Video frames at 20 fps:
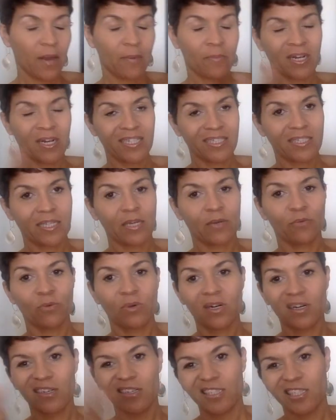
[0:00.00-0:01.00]
But I say,
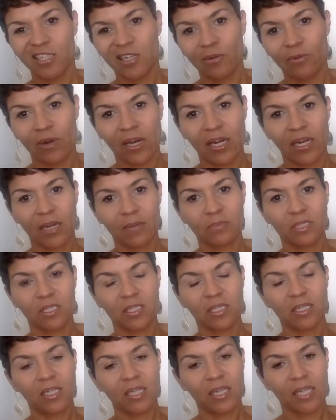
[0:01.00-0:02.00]
well, you know what? I'm
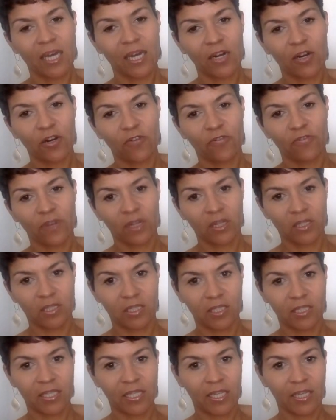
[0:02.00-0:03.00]
just going to let her fall
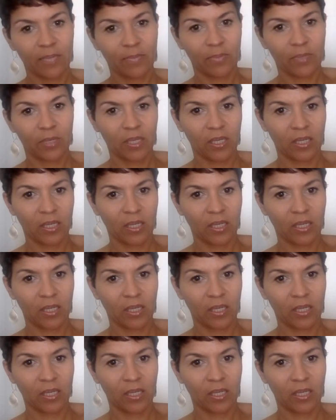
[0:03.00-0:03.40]
asleep